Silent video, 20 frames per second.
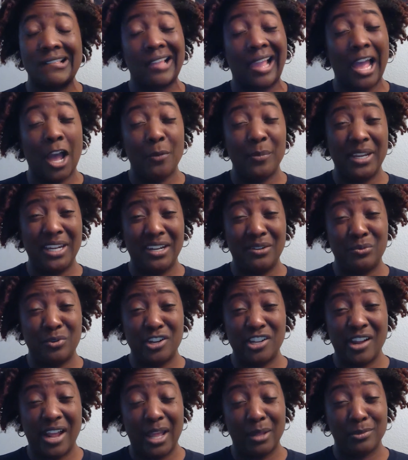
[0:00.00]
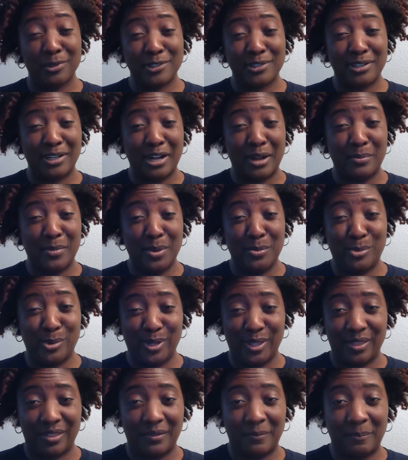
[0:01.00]
How many were you able to come up
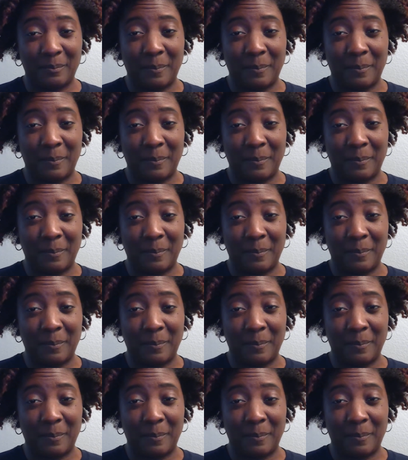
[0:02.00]
with?